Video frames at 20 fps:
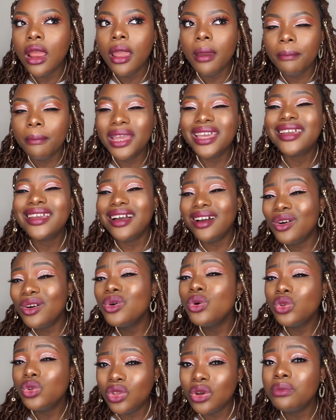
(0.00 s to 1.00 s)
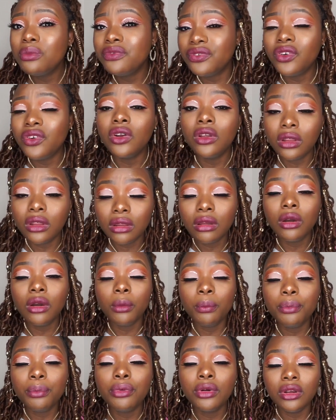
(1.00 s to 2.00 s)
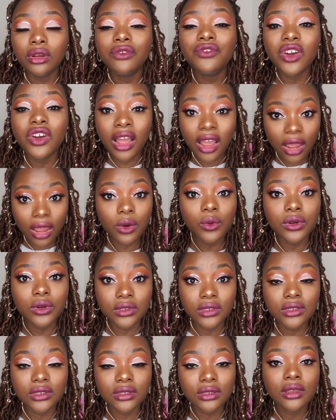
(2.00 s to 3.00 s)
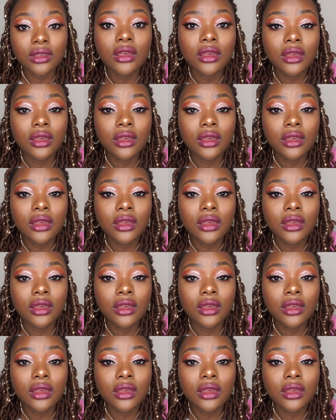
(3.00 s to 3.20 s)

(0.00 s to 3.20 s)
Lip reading: but it can hold up for a couple of hours.